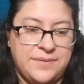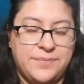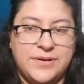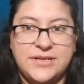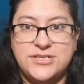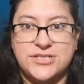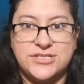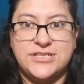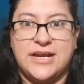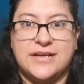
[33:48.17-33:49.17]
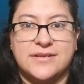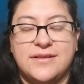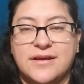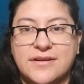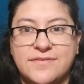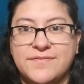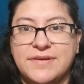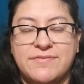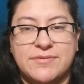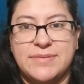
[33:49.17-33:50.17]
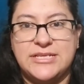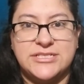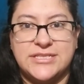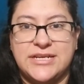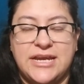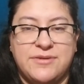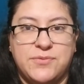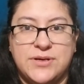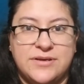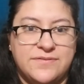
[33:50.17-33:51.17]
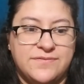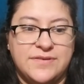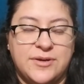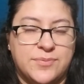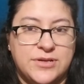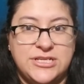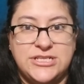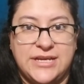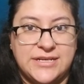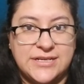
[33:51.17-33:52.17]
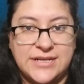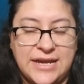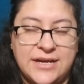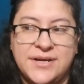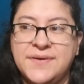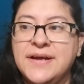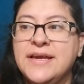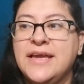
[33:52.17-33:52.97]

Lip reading: pretty sure she had a lot of information that I would have appreciated now.